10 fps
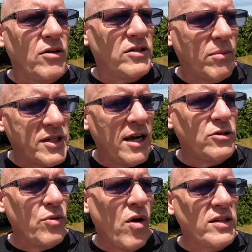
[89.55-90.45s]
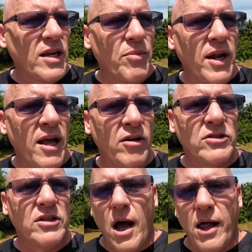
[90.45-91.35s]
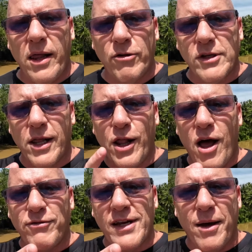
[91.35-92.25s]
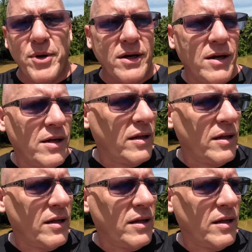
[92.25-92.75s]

Sometimes we want something else. That was a little off topic.